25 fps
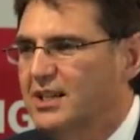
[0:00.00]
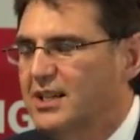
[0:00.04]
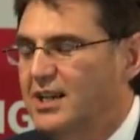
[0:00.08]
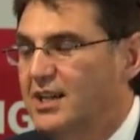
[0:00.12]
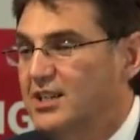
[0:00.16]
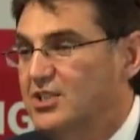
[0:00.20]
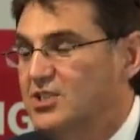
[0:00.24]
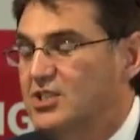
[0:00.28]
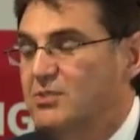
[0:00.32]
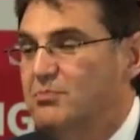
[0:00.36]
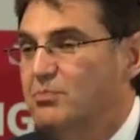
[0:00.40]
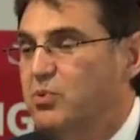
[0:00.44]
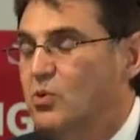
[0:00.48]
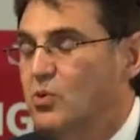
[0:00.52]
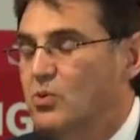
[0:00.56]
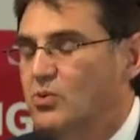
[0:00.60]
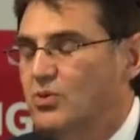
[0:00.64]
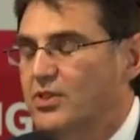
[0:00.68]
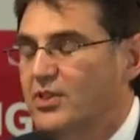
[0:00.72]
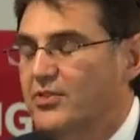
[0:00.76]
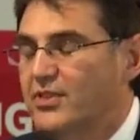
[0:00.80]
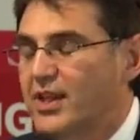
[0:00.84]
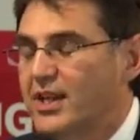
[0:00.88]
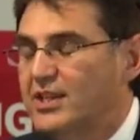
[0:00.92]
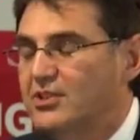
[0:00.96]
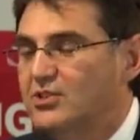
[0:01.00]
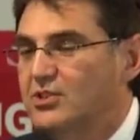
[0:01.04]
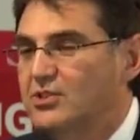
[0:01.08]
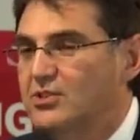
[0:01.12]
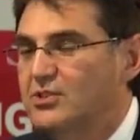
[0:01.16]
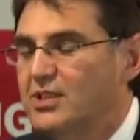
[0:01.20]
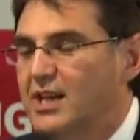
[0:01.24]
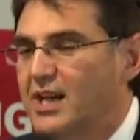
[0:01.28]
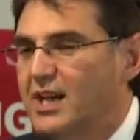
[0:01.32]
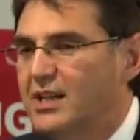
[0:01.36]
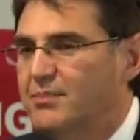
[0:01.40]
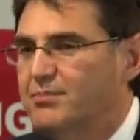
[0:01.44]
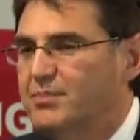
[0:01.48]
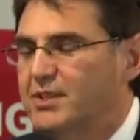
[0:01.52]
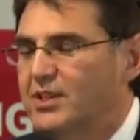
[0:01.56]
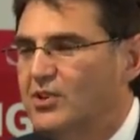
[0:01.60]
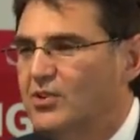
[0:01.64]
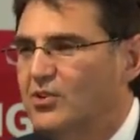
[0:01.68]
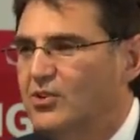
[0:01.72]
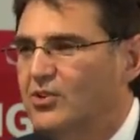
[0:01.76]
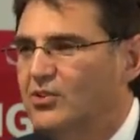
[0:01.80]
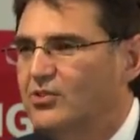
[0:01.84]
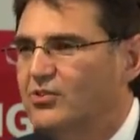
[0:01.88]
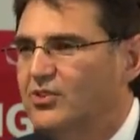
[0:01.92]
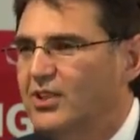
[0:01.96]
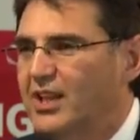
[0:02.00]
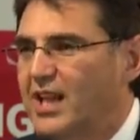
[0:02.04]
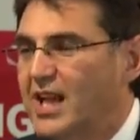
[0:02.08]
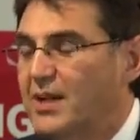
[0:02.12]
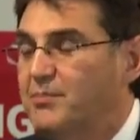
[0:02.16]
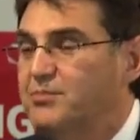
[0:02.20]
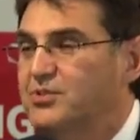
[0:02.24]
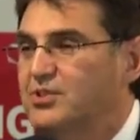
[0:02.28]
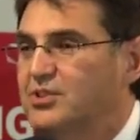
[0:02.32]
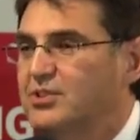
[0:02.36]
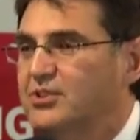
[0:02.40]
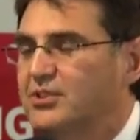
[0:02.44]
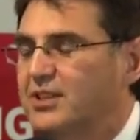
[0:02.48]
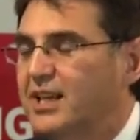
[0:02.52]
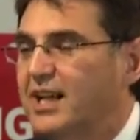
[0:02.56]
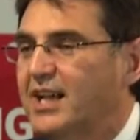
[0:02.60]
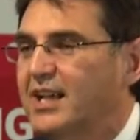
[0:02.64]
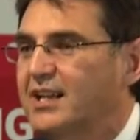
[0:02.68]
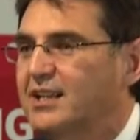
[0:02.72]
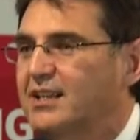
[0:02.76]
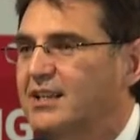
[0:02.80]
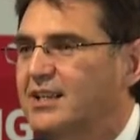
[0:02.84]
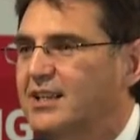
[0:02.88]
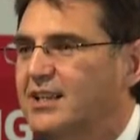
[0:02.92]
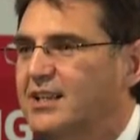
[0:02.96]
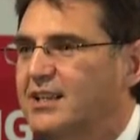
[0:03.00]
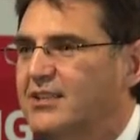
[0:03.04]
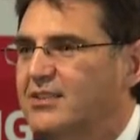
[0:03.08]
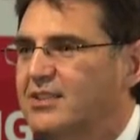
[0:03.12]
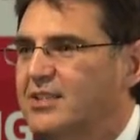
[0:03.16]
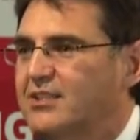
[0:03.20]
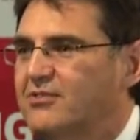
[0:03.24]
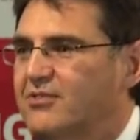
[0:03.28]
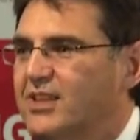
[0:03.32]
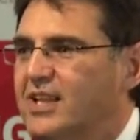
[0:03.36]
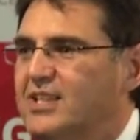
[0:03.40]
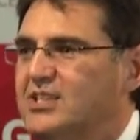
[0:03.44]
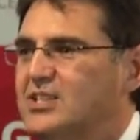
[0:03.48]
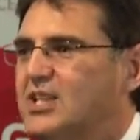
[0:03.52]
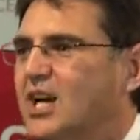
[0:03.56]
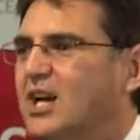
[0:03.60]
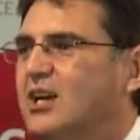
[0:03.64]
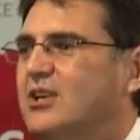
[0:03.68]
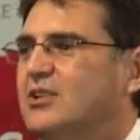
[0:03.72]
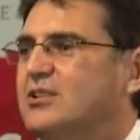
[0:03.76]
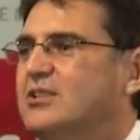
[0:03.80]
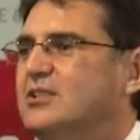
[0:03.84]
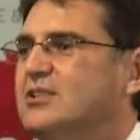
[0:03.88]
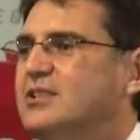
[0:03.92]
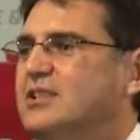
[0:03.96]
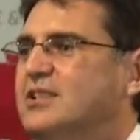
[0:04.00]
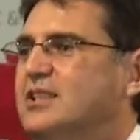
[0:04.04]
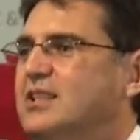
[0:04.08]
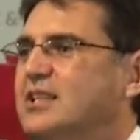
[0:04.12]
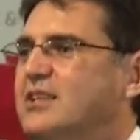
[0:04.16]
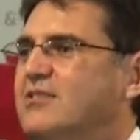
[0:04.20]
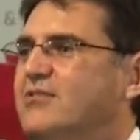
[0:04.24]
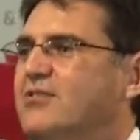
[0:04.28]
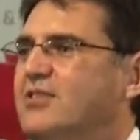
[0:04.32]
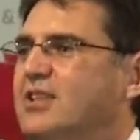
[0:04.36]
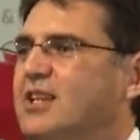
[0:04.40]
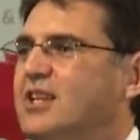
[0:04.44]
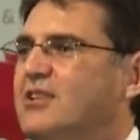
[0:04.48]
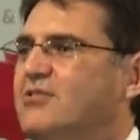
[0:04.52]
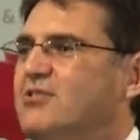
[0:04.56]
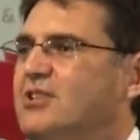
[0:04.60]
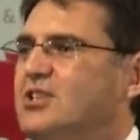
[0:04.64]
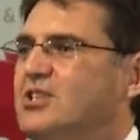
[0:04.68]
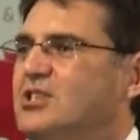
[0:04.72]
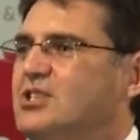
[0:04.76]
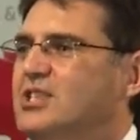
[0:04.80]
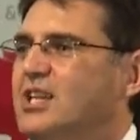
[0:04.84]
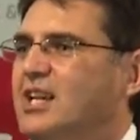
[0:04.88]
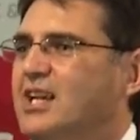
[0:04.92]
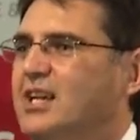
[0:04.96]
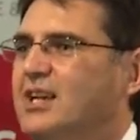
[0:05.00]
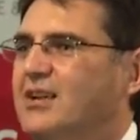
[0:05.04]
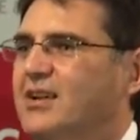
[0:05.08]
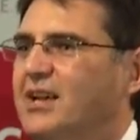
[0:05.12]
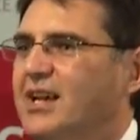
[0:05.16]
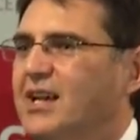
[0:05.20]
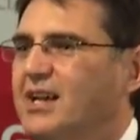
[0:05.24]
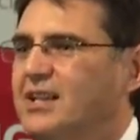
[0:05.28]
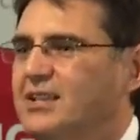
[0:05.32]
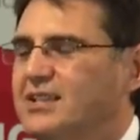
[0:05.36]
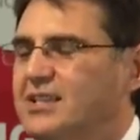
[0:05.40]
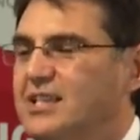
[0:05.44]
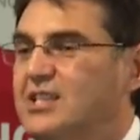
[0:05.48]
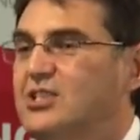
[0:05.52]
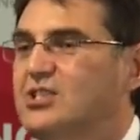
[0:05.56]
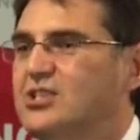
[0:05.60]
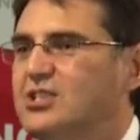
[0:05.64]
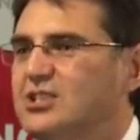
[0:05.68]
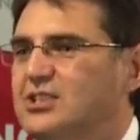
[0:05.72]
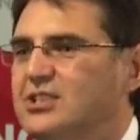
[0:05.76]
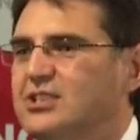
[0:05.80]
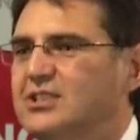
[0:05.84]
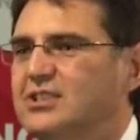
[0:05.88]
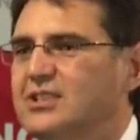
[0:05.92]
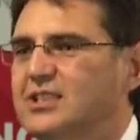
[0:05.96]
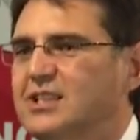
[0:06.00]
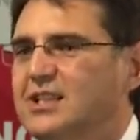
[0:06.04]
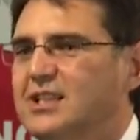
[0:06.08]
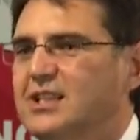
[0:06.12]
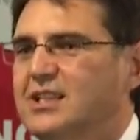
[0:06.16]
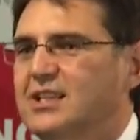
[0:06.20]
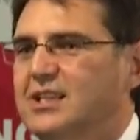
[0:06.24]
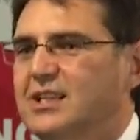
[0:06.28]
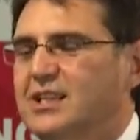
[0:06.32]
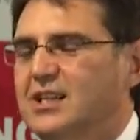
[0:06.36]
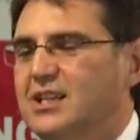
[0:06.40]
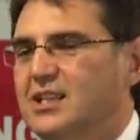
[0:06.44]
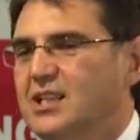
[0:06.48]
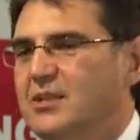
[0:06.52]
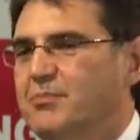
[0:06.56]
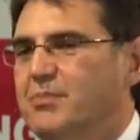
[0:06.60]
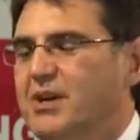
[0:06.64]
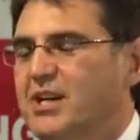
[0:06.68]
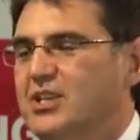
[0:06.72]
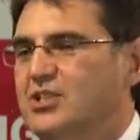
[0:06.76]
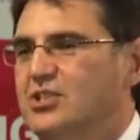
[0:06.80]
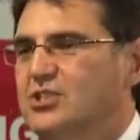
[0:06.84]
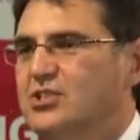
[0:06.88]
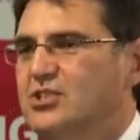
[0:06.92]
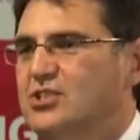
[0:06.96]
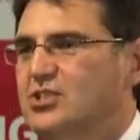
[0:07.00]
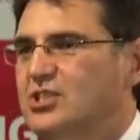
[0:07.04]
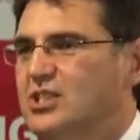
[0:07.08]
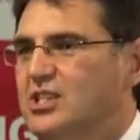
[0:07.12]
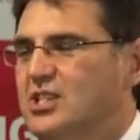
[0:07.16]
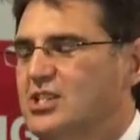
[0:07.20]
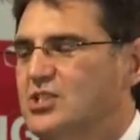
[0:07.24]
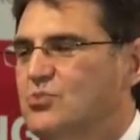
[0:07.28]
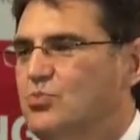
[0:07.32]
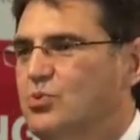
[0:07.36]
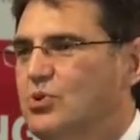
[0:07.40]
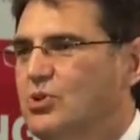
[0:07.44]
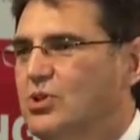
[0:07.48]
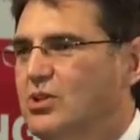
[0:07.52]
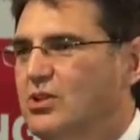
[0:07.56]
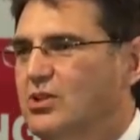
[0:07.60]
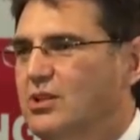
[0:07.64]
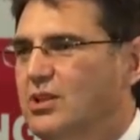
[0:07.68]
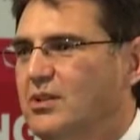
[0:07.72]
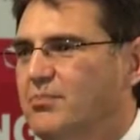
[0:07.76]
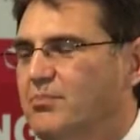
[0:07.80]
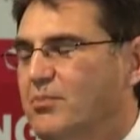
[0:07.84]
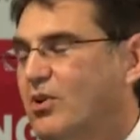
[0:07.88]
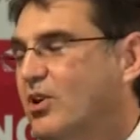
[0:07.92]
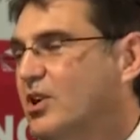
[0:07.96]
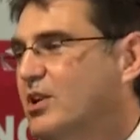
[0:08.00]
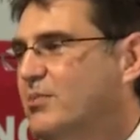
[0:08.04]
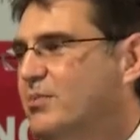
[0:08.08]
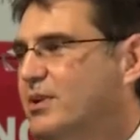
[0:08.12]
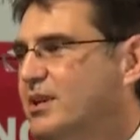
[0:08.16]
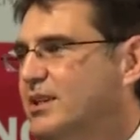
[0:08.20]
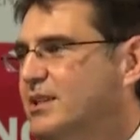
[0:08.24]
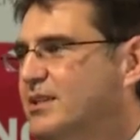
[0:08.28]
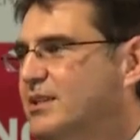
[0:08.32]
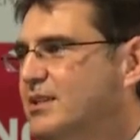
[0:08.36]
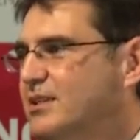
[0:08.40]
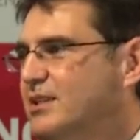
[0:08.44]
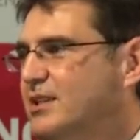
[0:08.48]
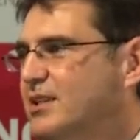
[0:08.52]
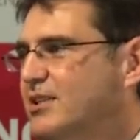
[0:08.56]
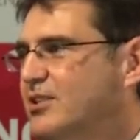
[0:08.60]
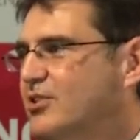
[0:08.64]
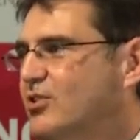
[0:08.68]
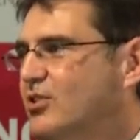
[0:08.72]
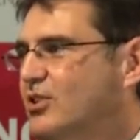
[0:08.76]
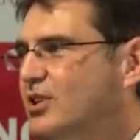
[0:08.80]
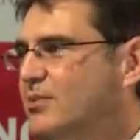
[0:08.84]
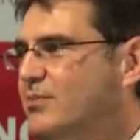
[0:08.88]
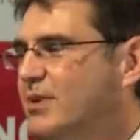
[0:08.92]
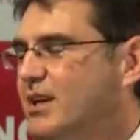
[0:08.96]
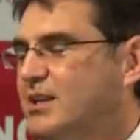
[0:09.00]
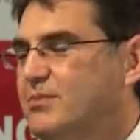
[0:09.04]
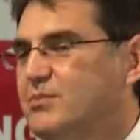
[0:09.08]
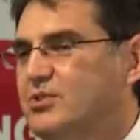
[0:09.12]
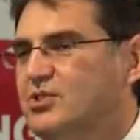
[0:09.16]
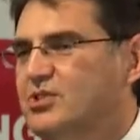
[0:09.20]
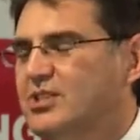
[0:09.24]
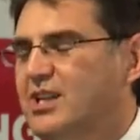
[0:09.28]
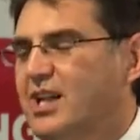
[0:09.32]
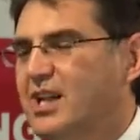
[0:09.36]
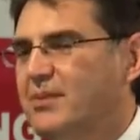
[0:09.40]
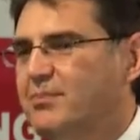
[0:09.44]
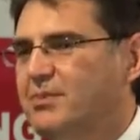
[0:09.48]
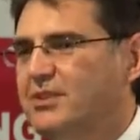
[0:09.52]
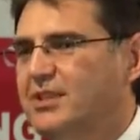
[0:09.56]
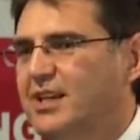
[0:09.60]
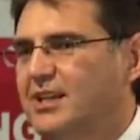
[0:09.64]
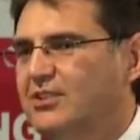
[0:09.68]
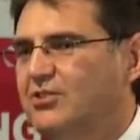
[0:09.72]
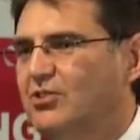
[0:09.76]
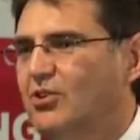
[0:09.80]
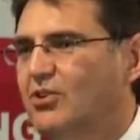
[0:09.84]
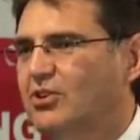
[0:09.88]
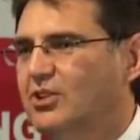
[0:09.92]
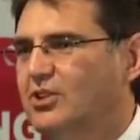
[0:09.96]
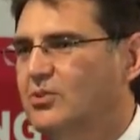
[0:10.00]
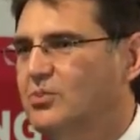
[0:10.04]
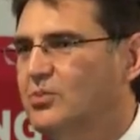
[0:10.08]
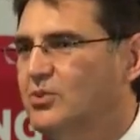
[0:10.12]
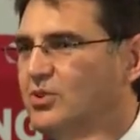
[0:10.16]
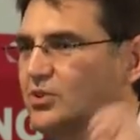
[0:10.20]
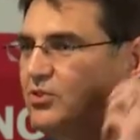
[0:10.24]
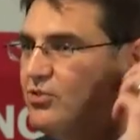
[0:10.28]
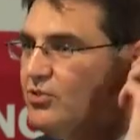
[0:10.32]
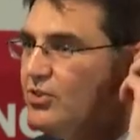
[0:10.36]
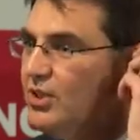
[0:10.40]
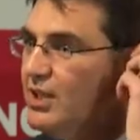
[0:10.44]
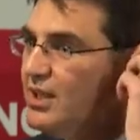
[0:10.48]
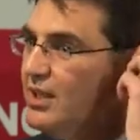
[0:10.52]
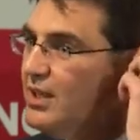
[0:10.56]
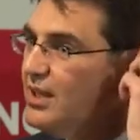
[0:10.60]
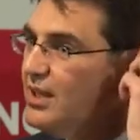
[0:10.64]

And it's important that they do that, because absent that if they don't, if there is an incident and a patient says, well, it might have been, the doctor made a mistake, but that doctor was